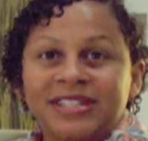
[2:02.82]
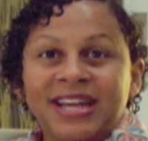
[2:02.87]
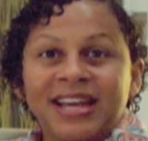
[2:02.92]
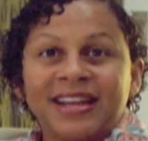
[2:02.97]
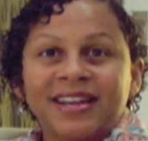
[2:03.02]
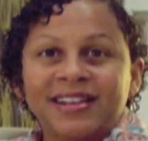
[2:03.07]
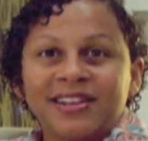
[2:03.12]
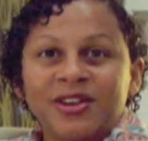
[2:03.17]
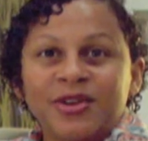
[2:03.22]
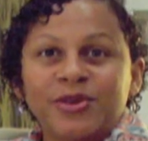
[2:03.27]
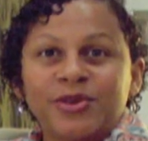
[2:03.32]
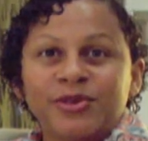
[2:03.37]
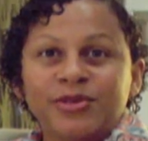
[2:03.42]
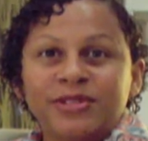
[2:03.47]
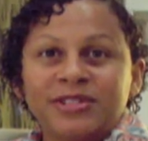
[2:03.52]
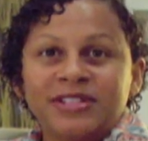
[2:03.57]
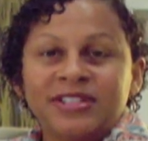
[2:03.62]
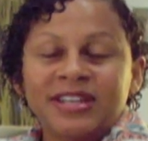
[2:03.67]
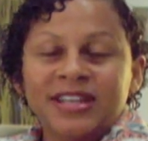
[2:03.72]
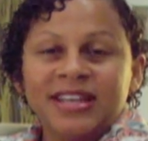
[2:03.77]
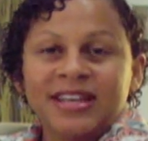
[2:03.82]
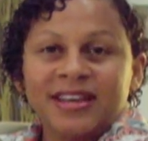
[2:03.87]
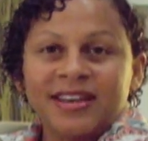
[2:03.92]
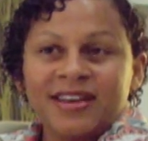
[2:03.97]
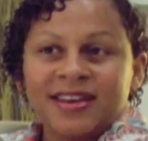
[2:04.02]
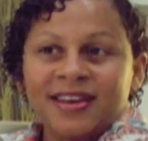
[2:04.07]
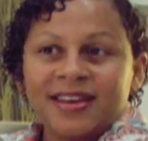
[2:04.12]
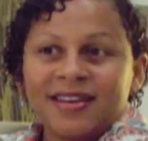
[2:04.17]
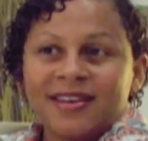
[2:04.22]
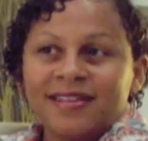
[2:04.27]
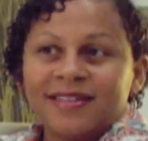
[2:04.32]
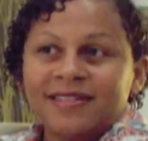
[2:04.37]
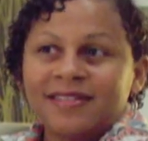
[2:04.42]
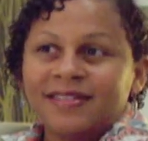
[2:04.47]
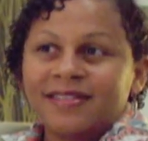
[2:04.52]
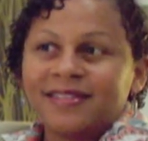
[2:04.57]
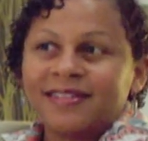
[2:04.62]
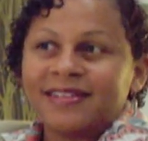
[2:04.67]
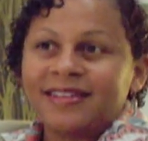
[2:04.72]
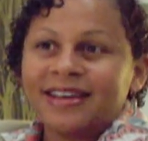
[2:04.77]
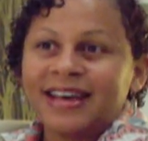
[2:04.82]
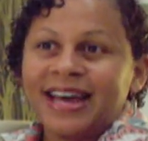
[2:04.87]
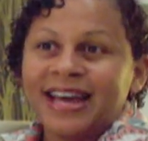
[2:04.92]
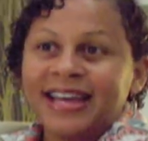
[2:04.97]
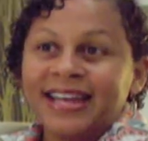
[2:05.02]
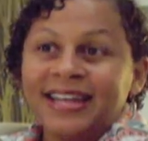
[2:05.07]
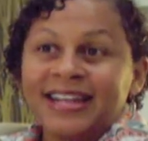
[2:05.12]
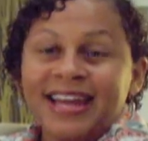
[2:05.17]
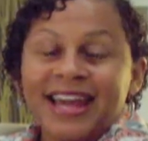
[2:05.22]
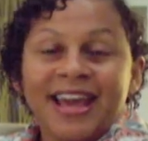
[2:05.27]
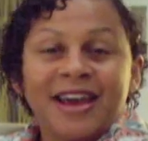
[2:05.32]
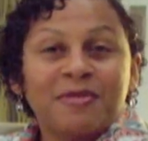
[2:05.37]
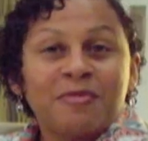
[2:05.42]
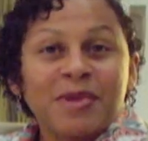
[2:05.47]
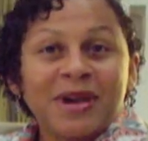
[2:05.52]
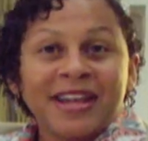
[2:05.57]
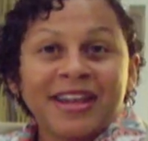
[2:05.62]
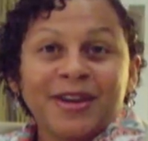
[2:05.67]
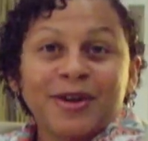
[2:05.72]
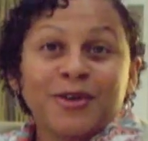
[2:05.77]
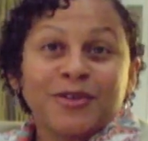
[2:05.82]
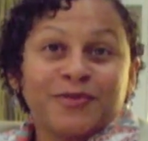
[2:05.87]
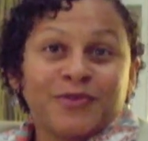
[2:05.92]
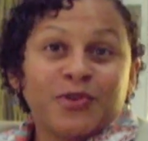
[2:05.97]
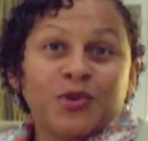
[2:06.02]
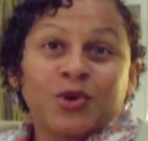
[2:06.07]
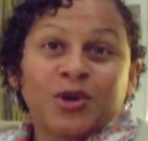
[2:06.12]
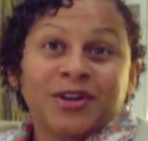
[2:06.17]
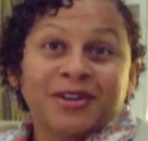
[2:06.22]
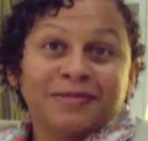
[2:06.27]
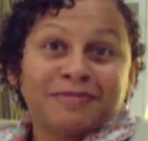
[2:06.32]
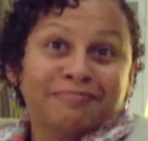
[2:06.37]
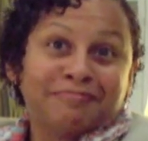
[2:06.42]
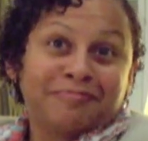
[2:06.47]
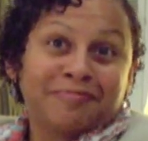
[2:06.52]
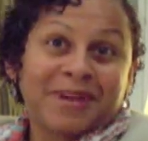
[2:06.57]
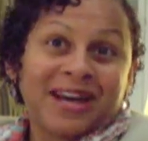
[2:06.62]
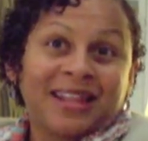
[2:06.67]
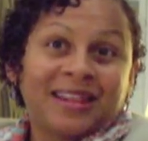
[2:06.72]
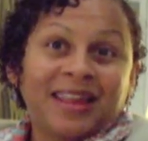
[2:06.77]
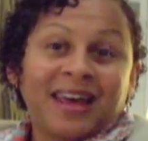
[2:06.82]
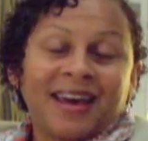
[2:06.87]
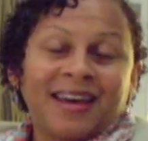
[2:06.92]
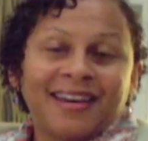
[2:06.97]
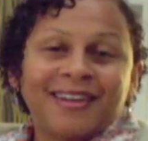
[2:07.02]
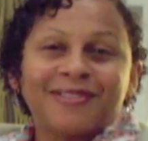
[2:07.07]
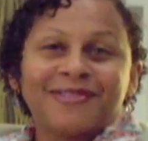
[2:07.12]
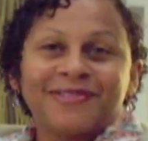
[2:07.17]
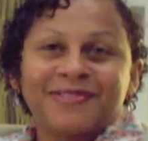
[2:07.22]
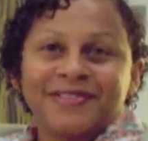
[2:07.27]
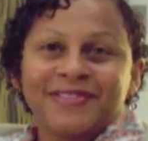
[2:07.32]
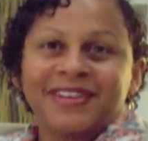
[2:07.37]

diagnosed, I had had my hair for my life,